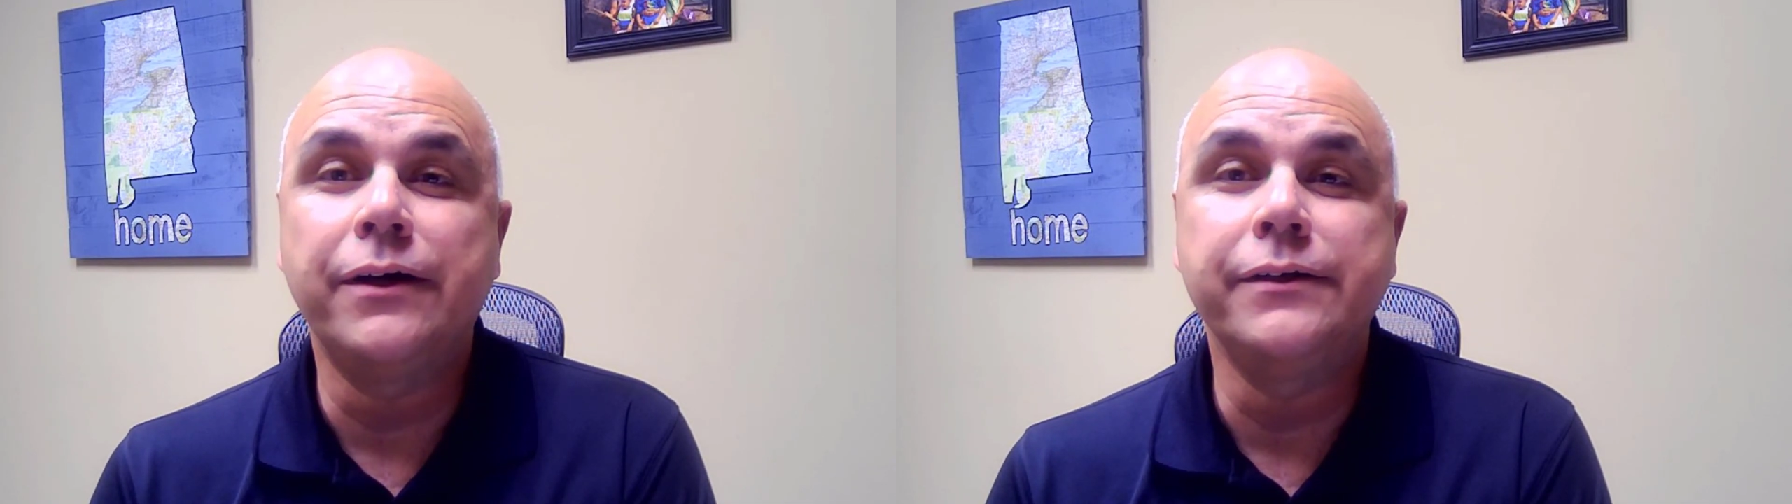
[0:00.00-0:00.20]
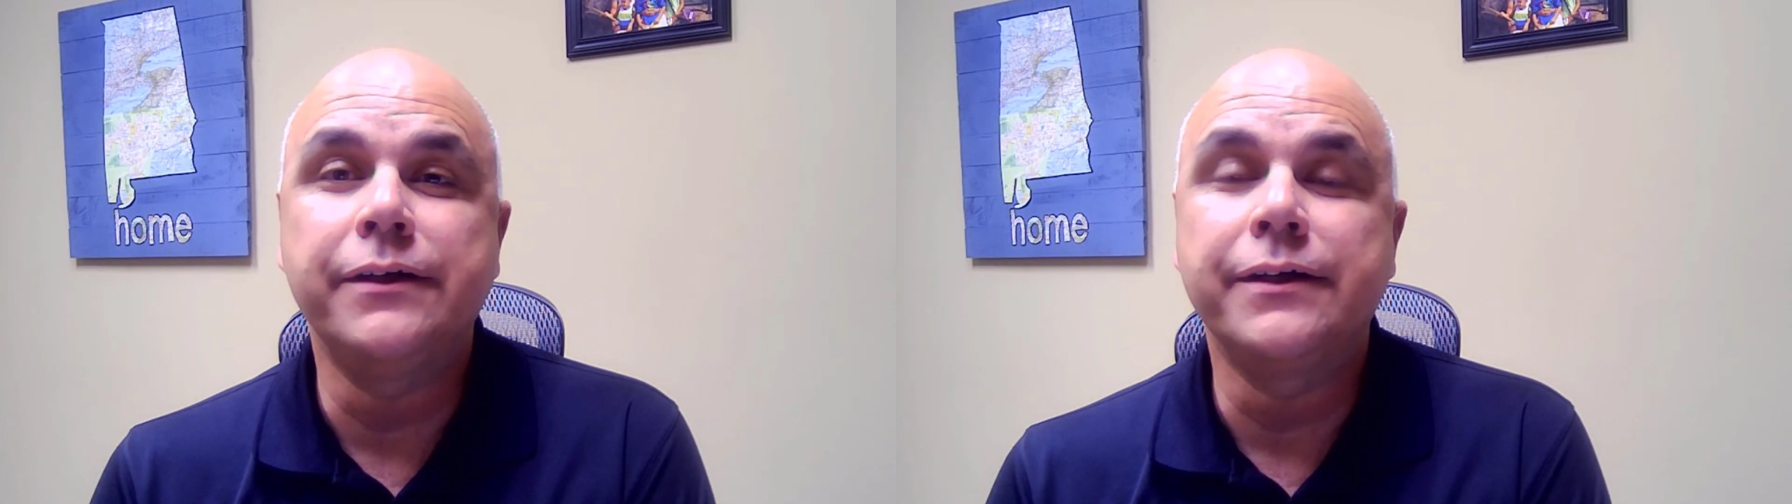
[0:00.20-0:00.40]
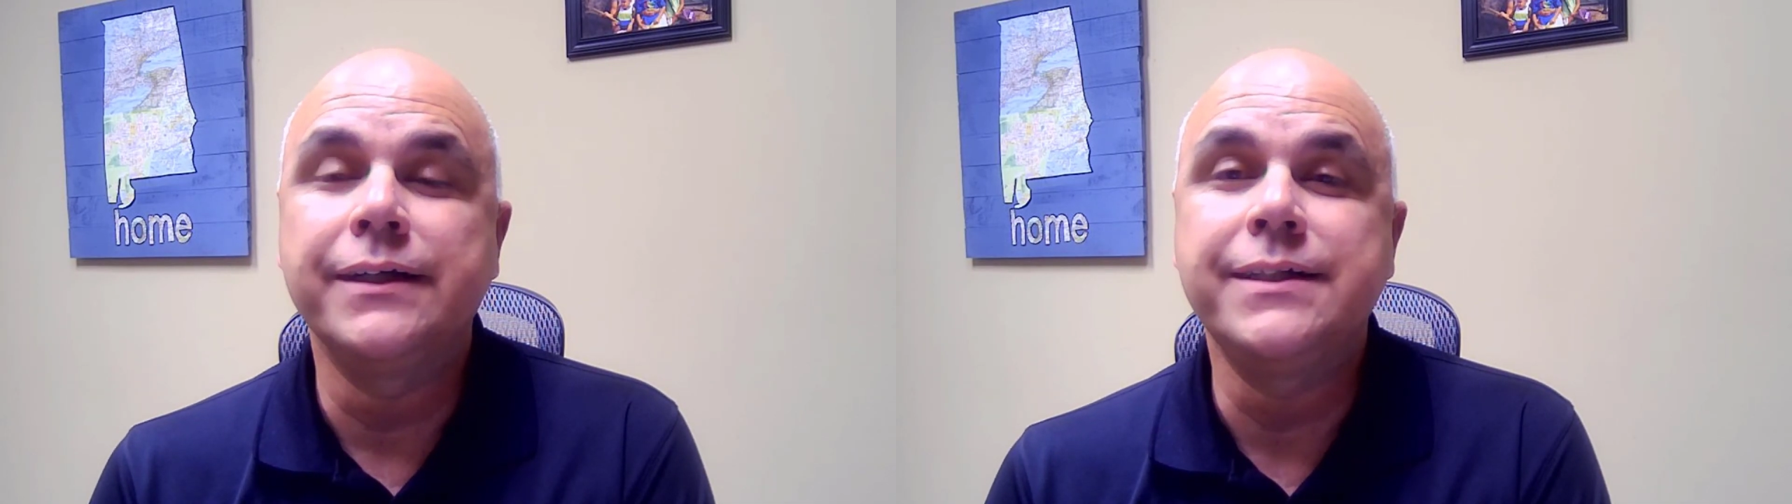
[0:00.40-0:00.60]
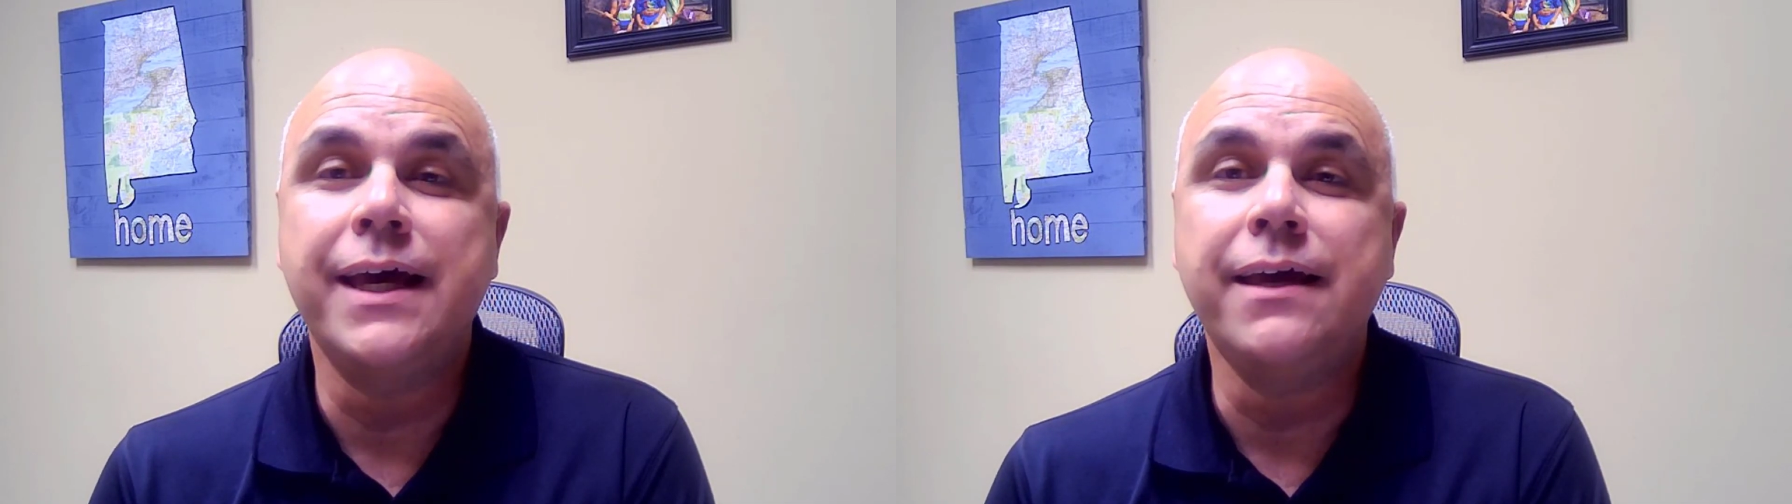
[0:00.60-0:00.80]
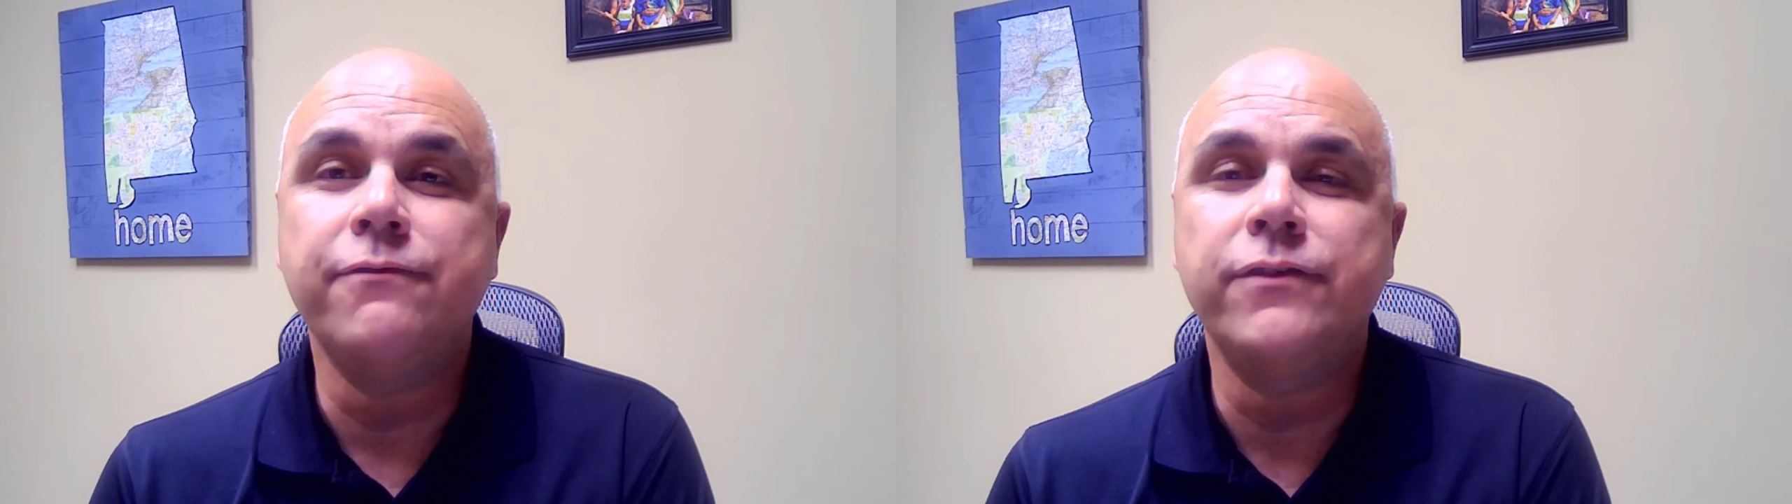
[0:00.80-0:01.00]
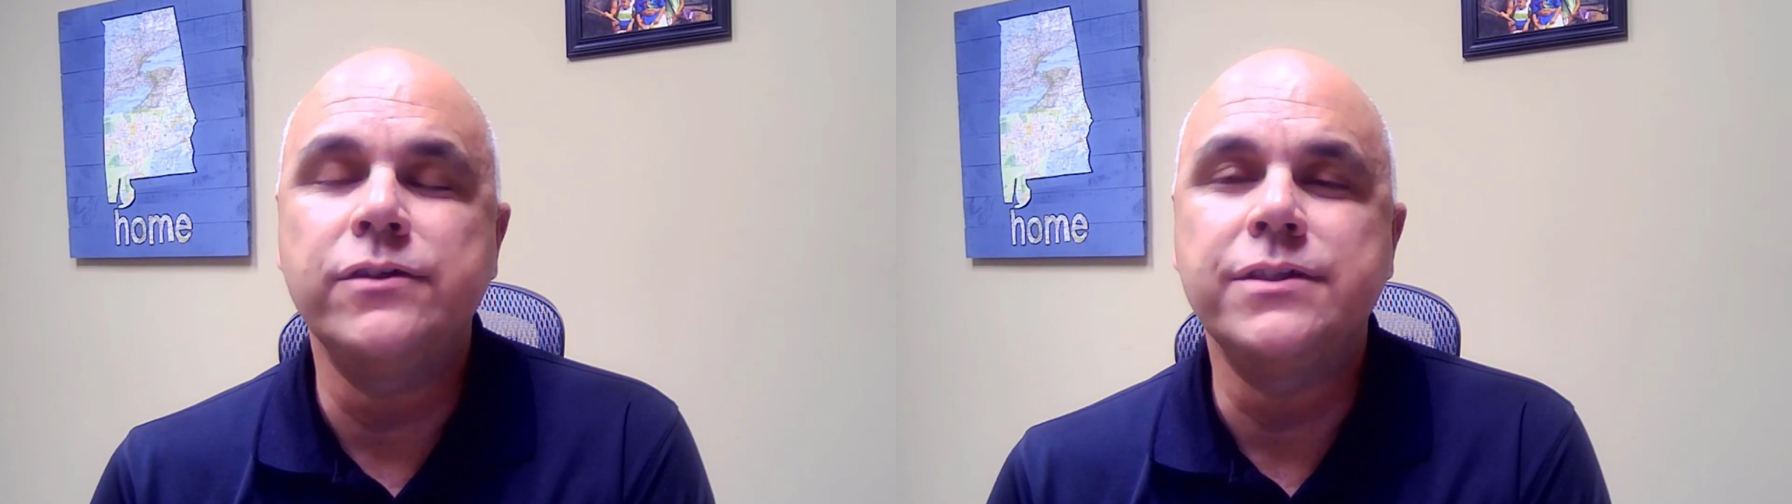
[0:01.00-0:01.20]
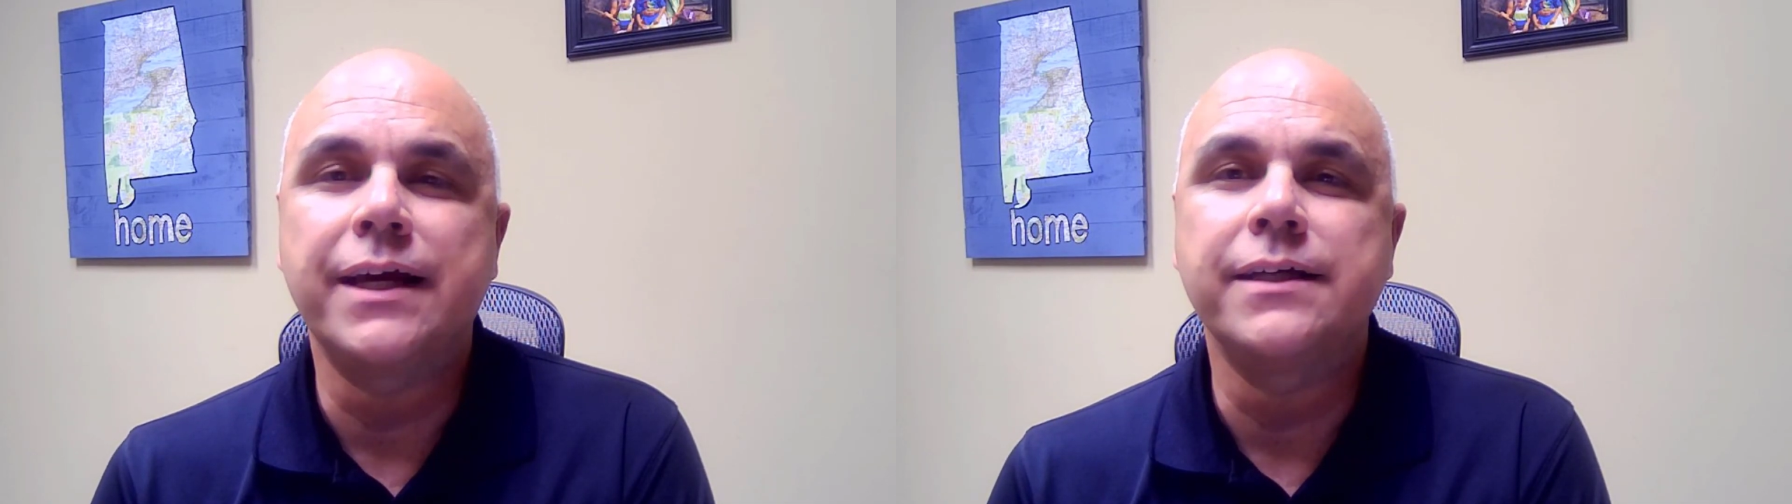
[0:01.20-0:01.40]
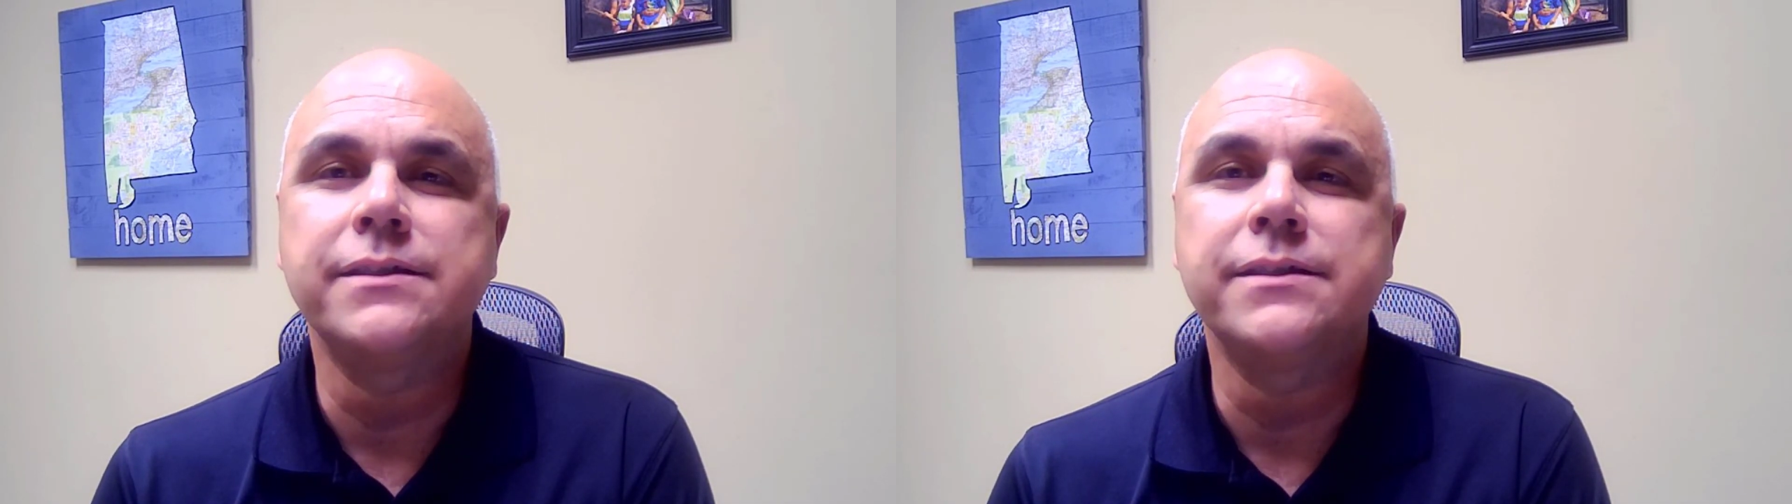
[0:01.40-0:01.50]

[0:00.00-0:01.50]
you're going to take a few seconds,